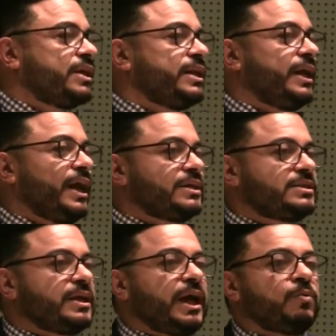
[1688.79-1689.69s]
And they
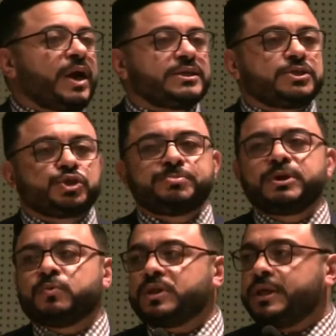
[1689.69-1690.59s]
asked the guy, why did you
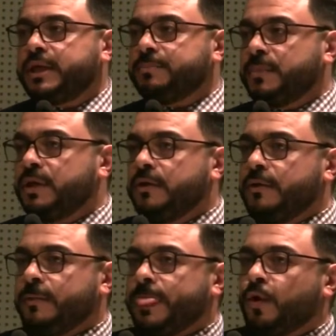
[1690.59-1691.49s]
meet with him,
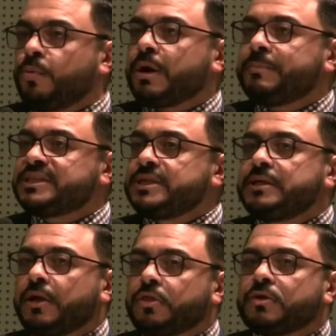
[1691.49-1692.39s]
Omar
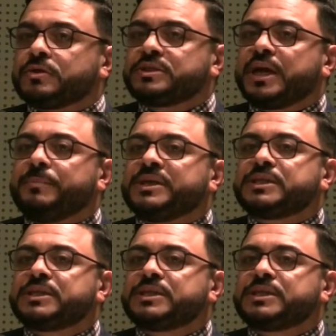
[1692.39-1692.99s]
Mateen, a third time?